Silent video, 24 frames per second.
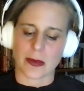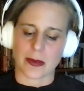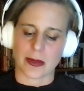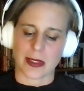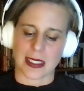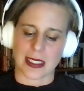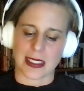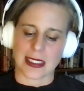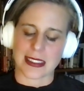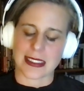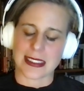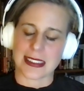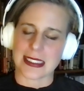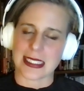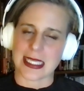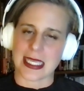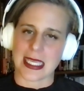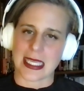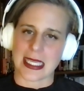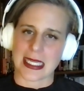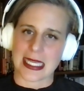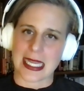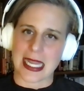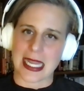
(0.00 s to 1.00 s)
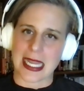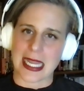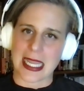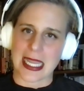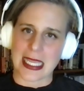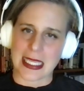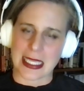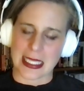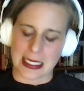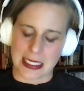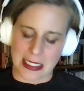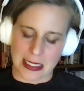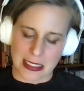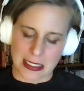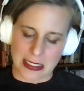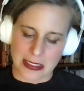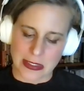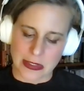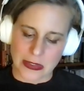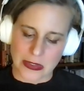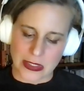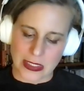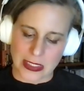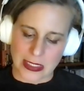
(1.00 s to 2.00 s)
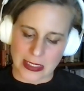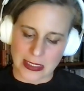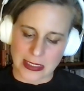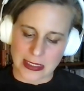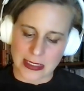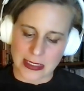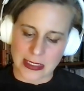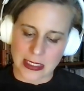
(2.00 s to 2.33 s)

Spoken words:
and sing naked in the streets.